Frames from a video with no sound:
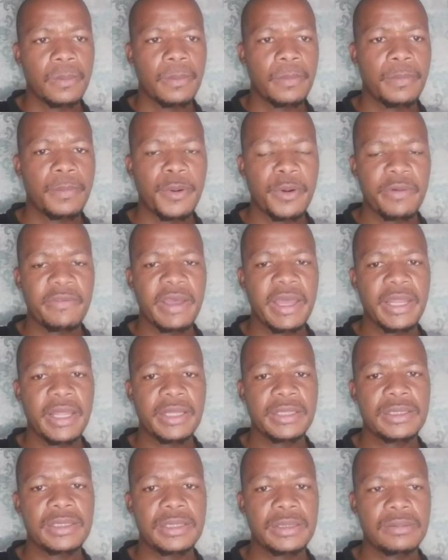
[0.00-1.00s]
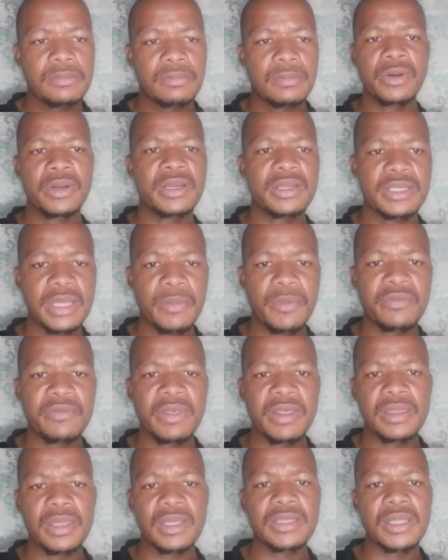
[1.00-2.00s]
provided some of
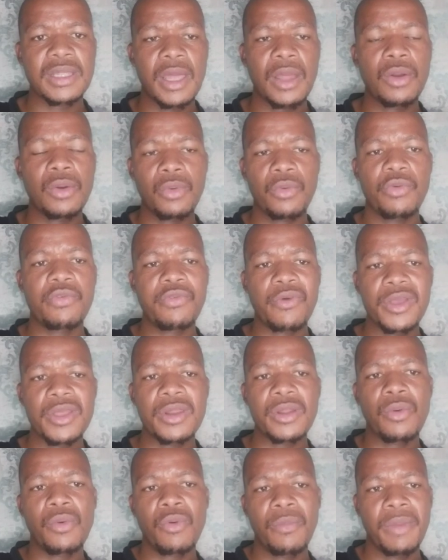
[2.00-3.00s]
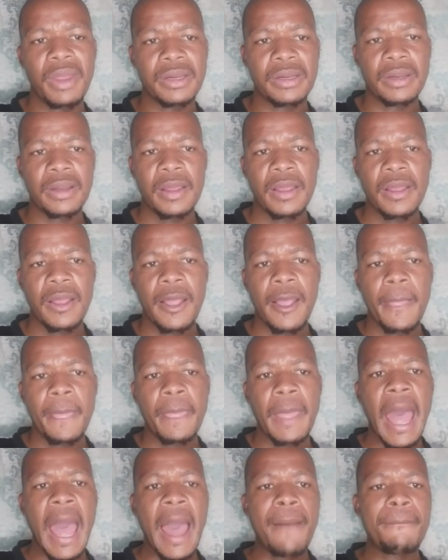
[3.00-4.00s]
the things that I look for in a woman
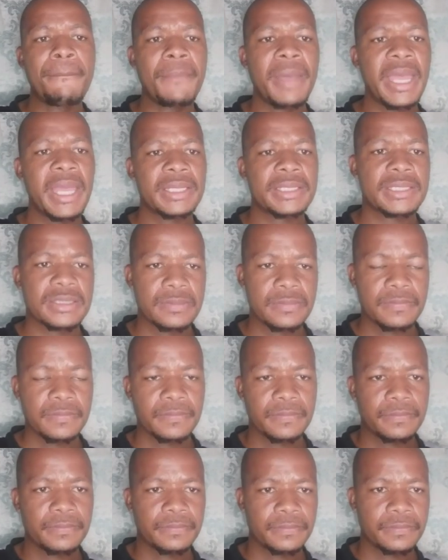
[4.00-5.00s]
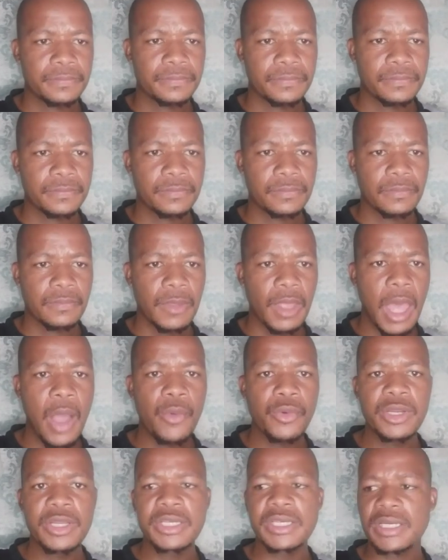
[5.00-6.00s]
are met. I
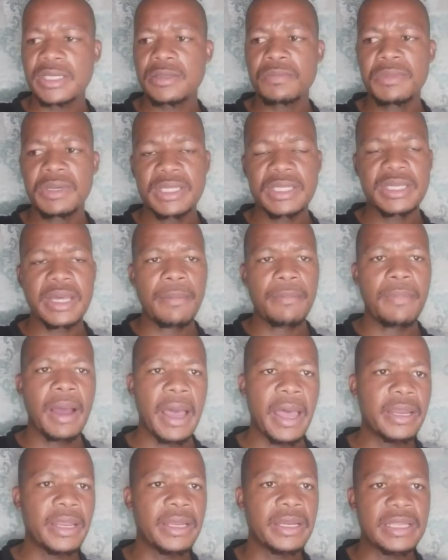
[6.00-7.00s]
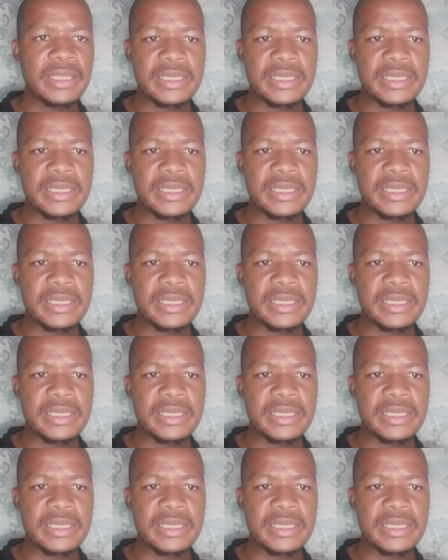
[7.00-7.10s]
wouldn't just meet somebody and then